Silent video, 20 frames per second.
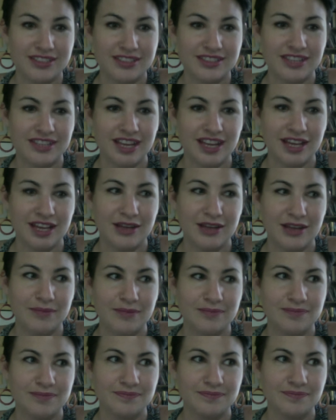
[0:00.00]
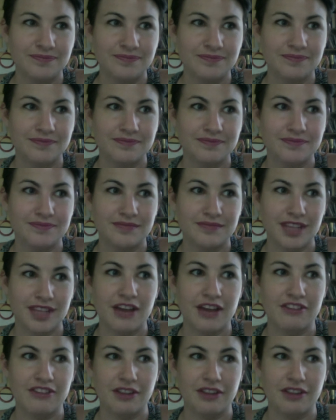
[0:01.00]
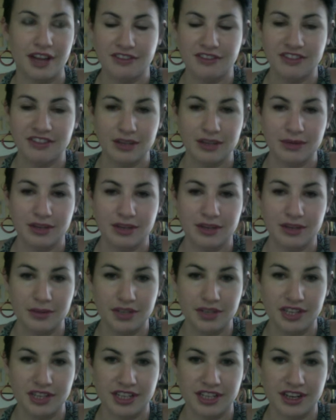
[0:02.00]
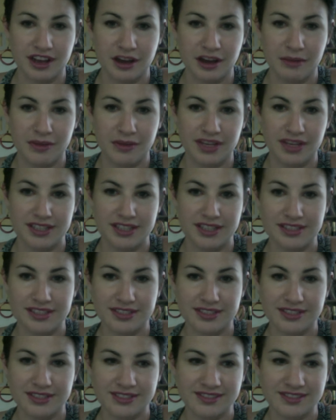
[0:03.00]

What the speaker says: I really want to work in comics.